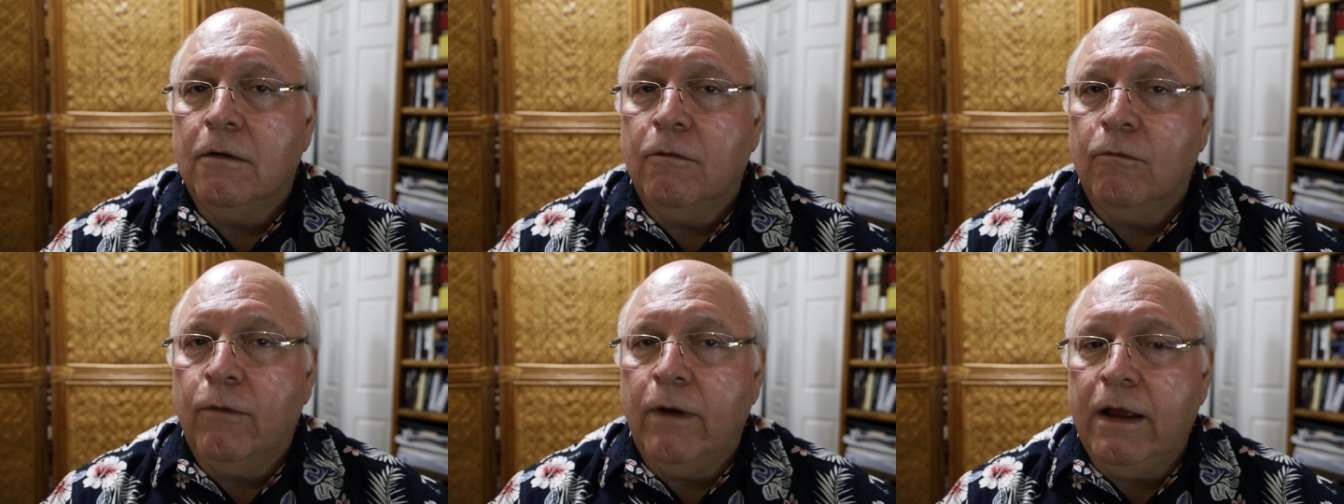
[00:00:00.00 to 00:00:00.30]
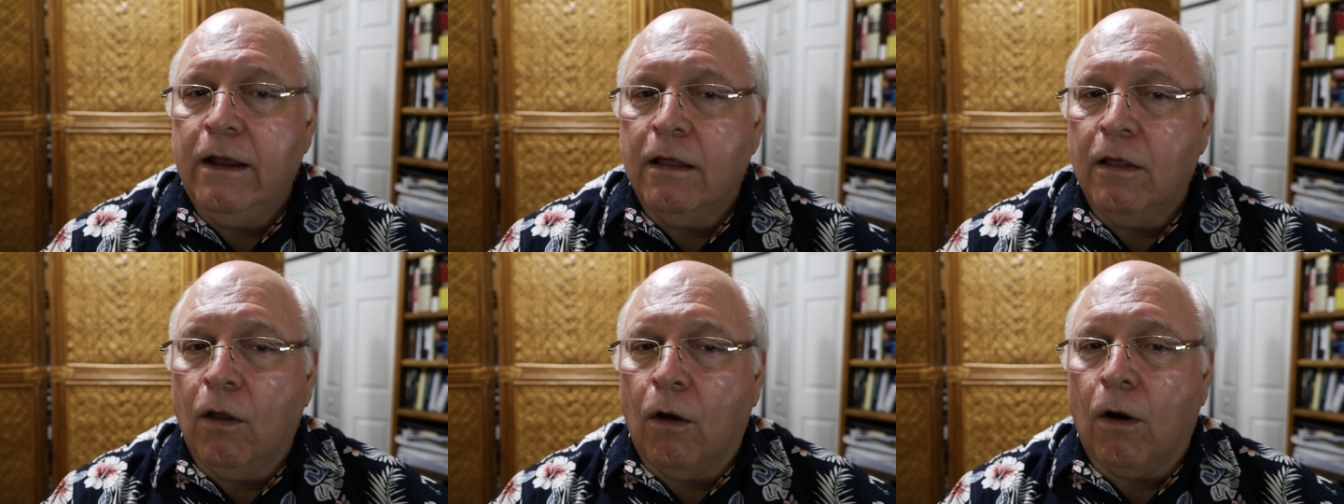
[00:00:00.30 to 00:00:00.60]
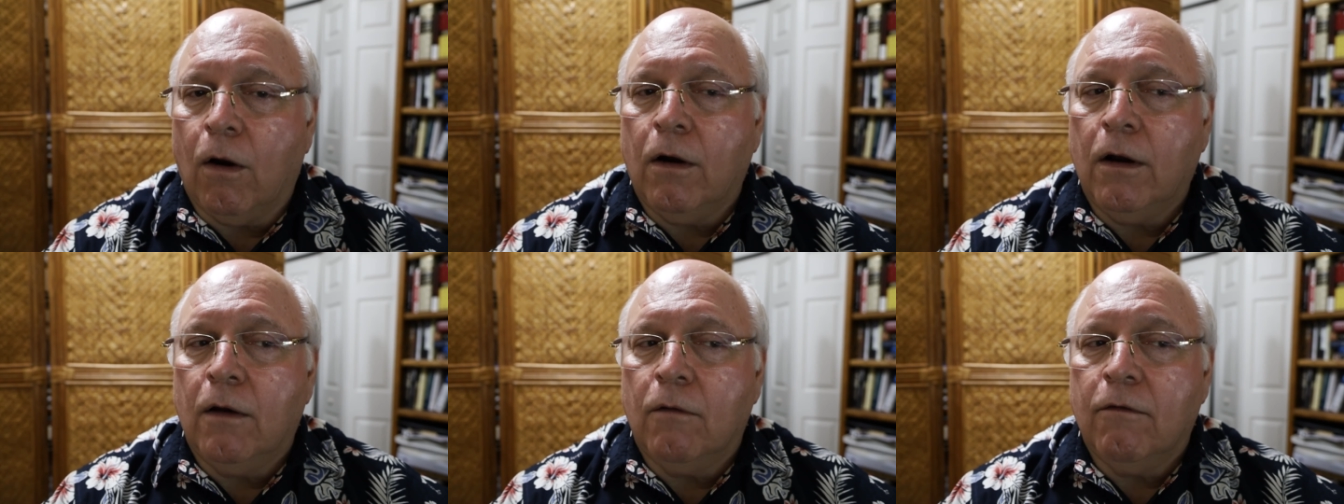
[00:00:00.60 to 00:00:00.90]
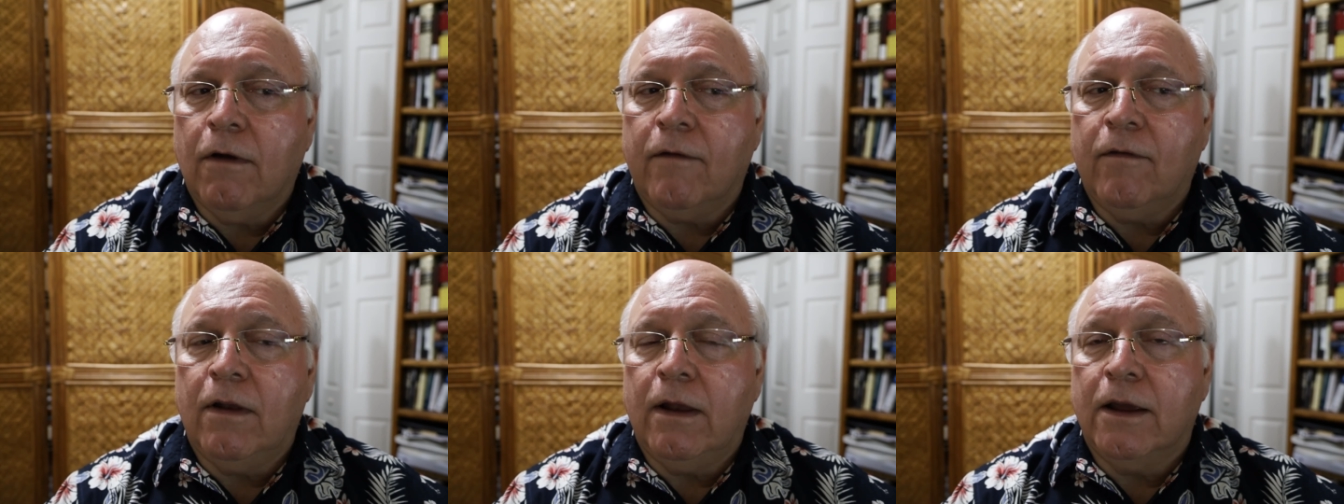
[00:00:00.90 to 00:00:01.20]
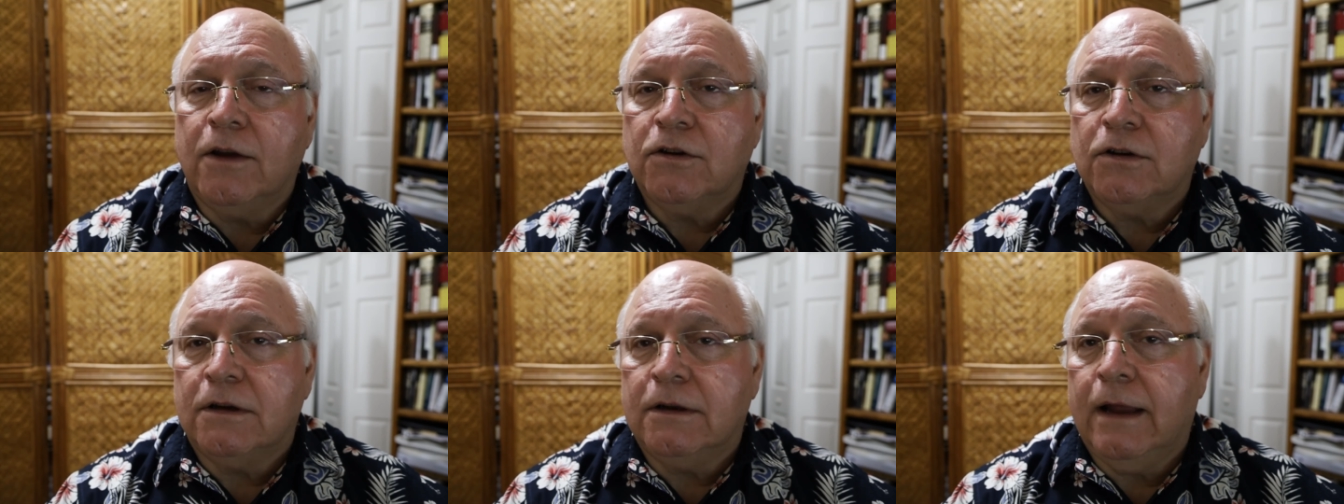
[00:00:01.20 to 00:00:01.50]
We learn in
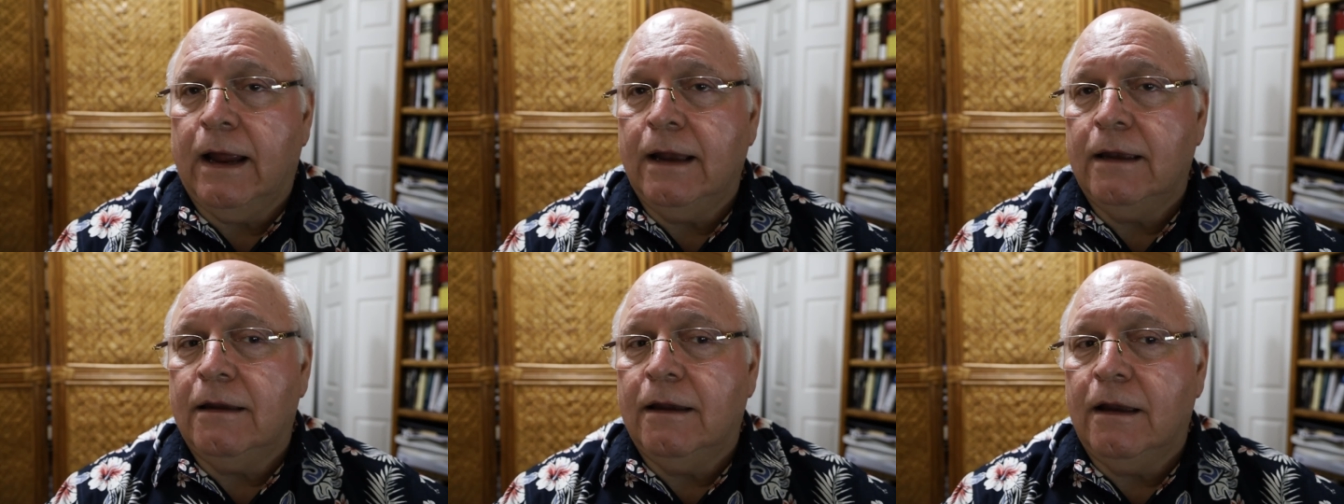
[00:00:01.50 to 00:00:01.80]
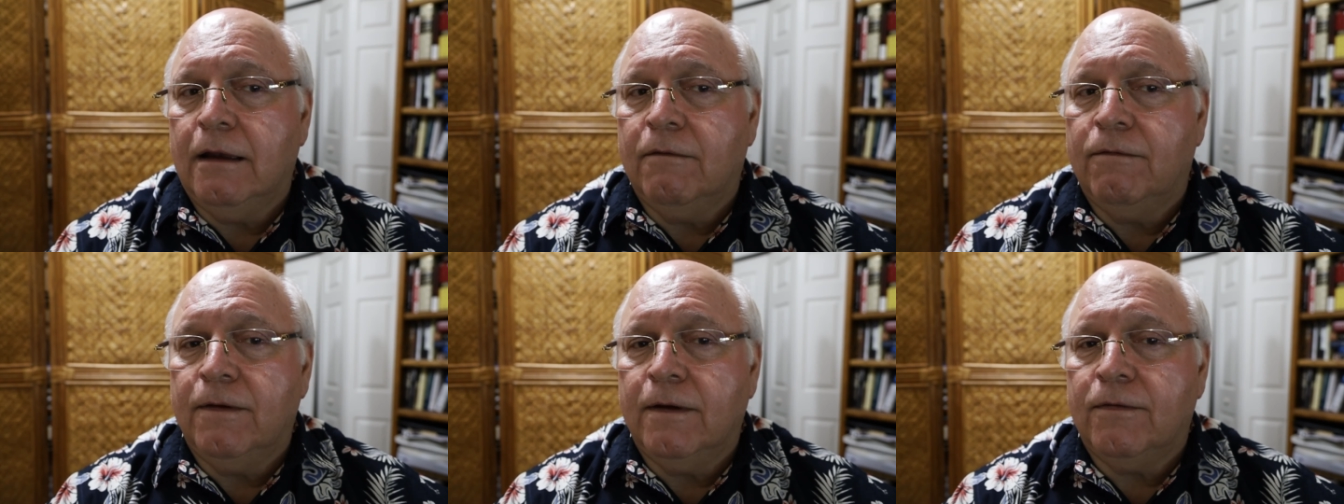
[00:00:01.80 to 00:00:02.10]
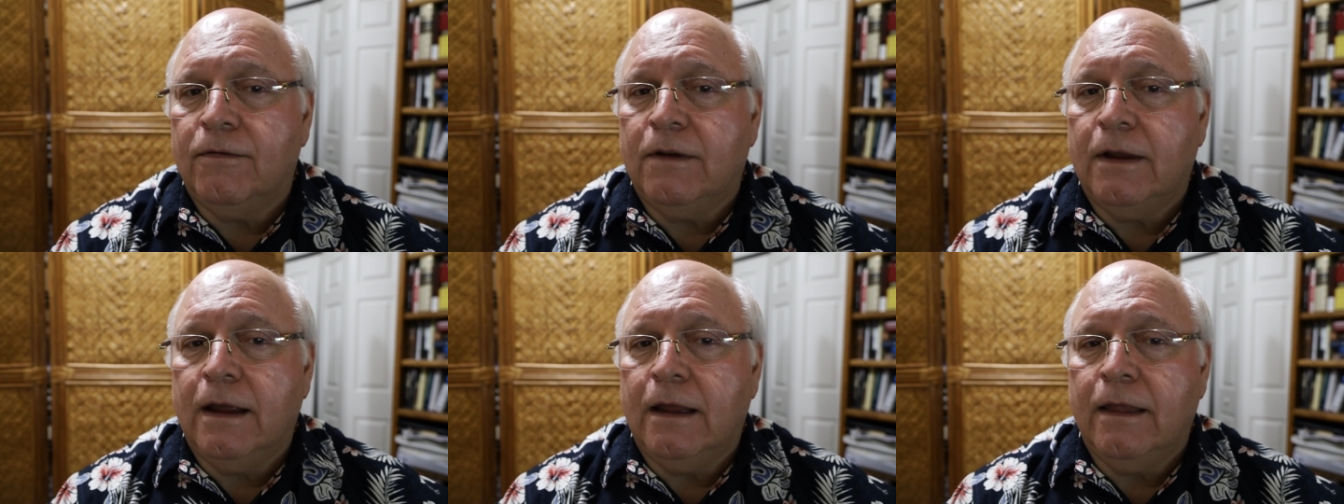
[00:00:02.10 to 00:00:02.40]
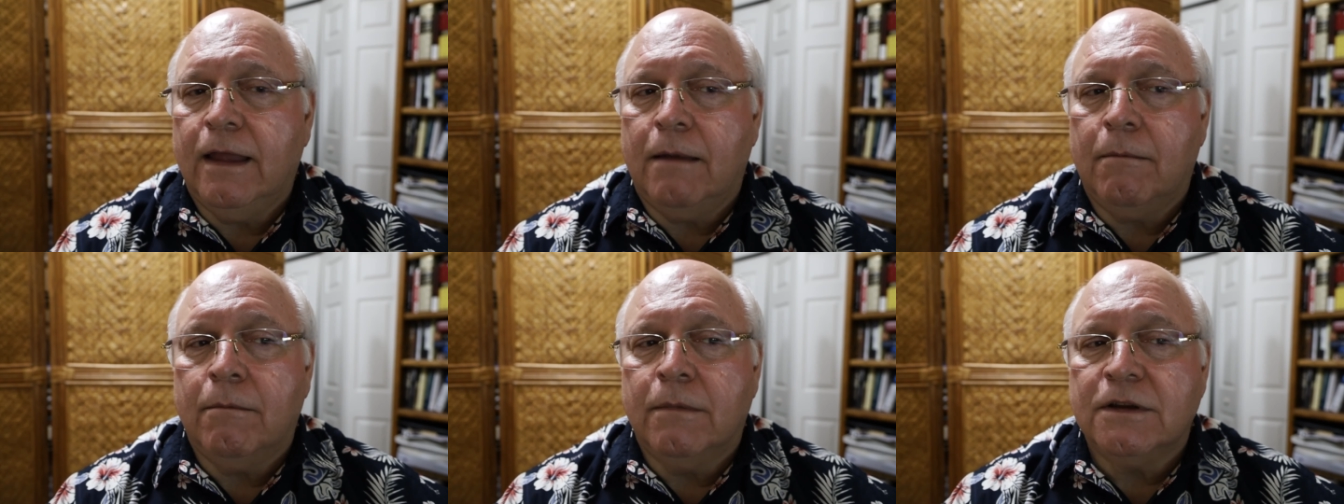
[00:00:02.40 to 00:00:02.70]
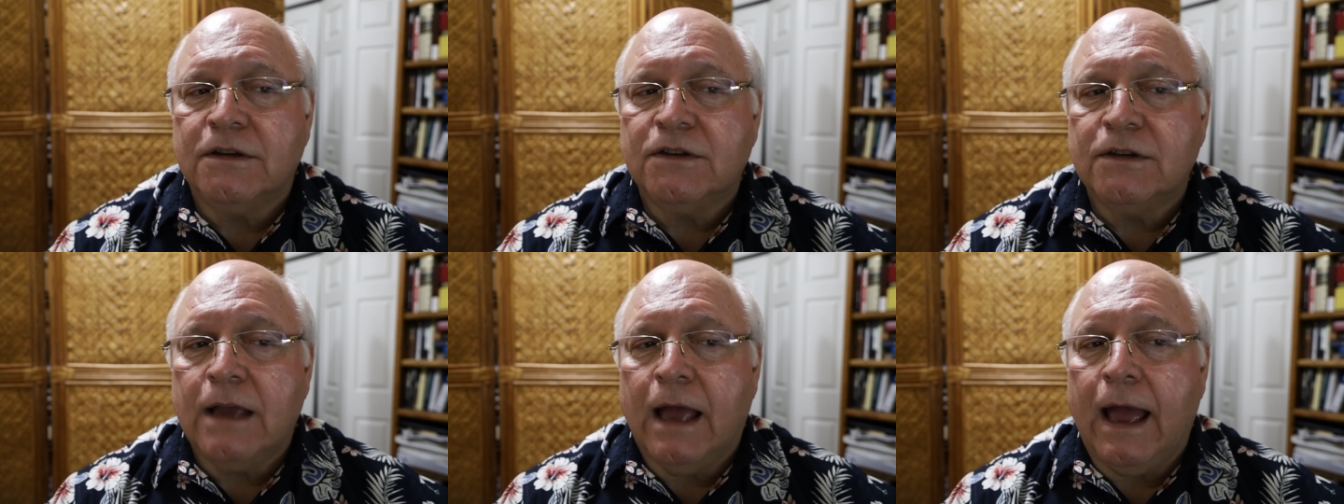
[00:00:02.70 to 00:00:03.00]
Revelation 19:15 that
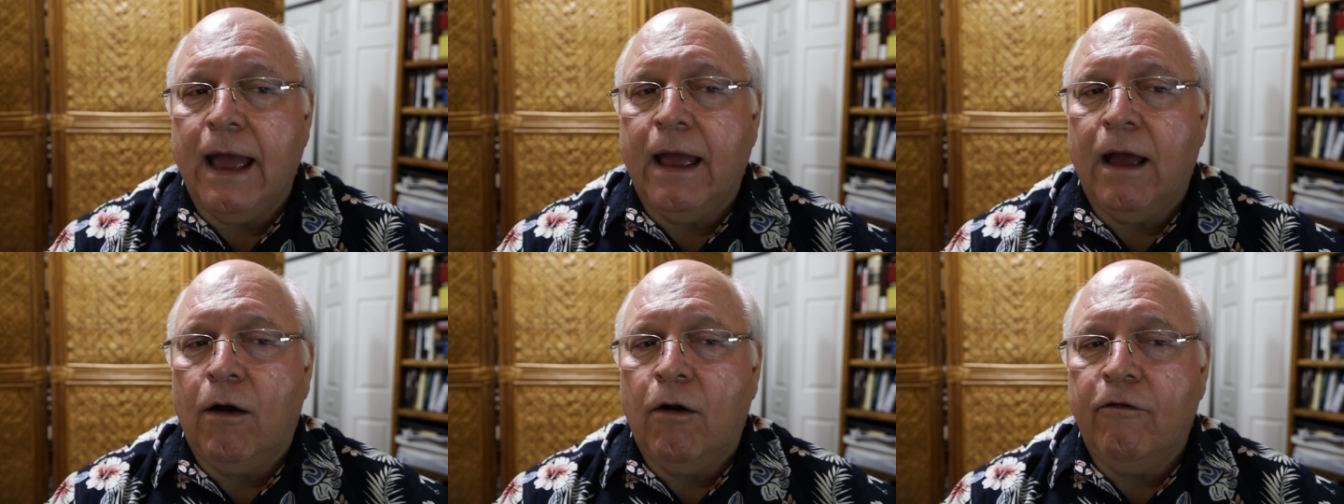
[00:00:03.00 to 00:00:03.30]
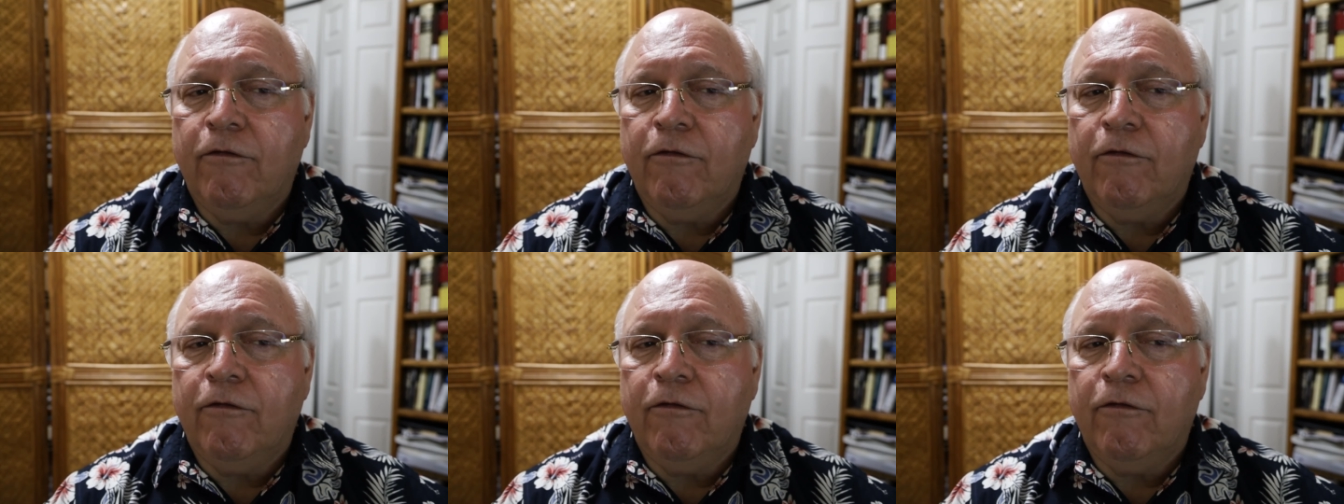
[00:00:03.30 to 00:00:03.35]
Messiah,